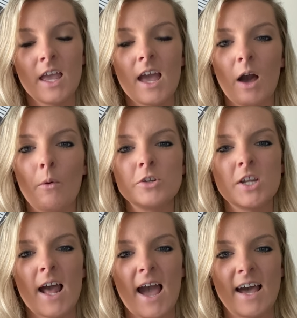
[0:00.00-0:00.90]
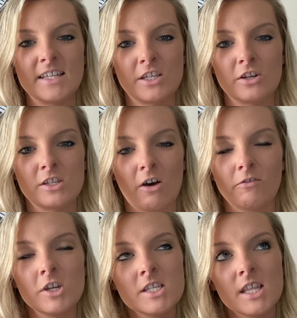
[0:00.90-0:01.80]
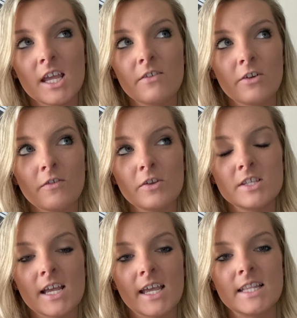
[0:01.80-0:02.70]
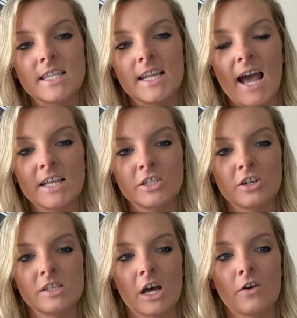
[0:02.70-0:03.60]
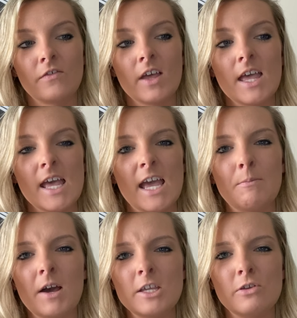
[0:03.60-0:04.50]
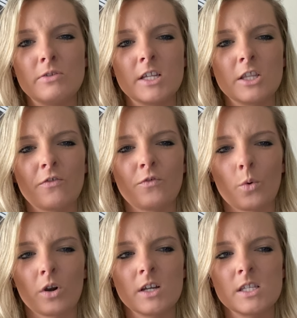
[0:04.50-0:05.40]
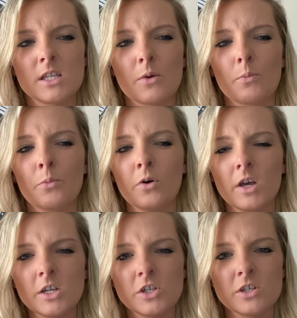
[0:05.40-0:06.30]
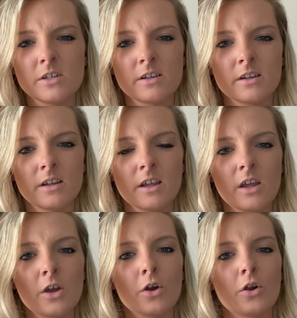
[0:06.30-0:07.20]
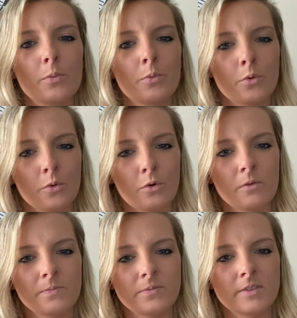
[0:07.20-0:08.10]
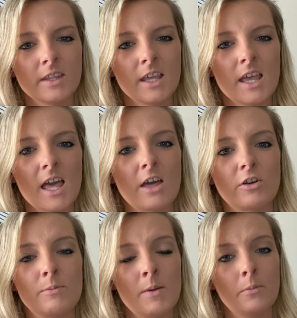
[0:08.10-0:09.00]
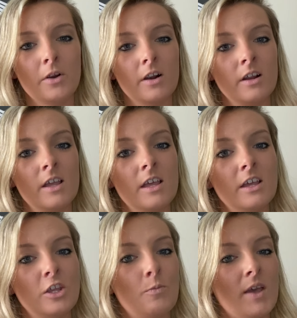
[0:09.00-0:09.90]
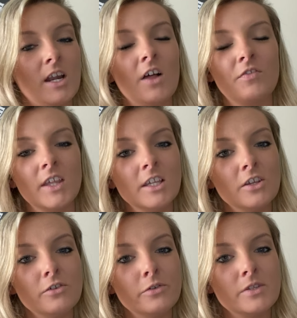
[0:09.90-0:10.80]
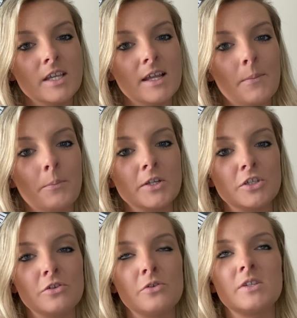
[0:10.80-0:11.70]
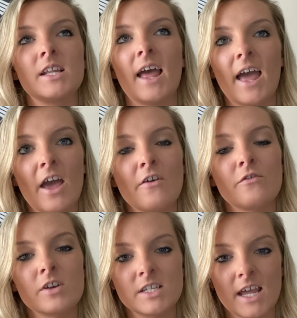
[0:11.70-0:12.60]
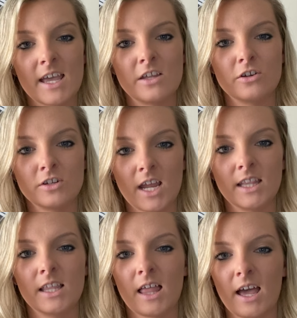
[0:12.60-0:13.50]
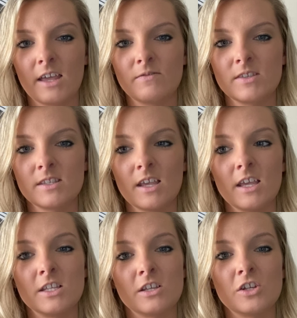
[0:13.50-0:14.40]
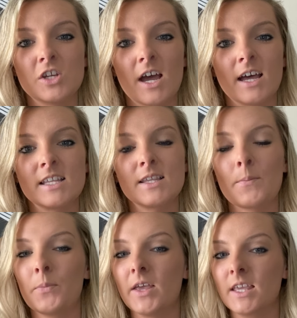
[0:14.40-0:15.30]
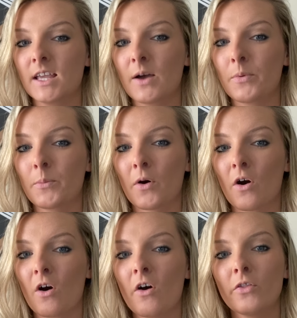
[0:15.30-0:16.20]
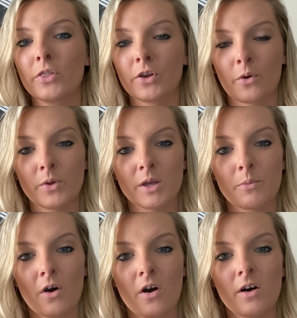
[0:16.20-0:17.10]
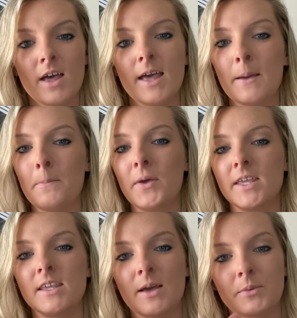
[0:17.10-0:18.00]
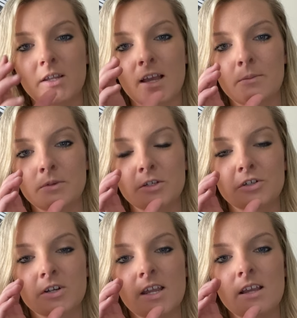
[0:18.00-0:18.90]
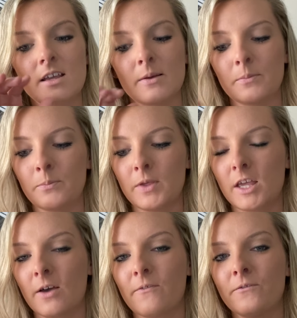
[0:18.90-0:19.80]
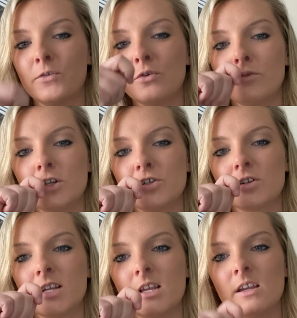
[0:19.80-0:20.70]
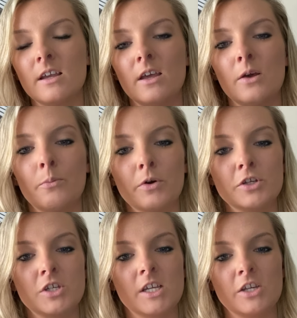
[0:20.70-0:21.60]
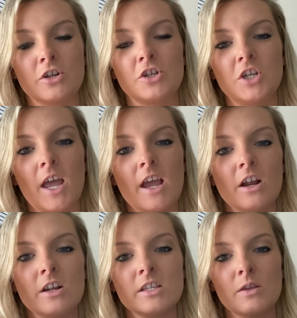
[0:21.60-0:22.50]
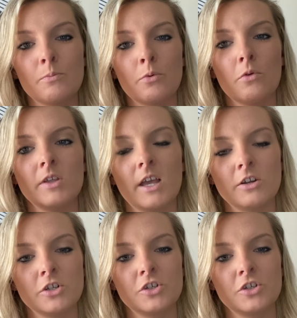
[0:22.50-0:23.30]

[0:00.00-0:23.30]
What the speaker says: I want you to ask yourself, just think for a few seconds and ask yourself, am I using the force push or pull? And remember, you may not think you use it, but you use it every day in your daily lives, such as picking up a ball, throwing a ball, picking up a cup to drink, picking up food to drink, pushing in your chairs, pulling out your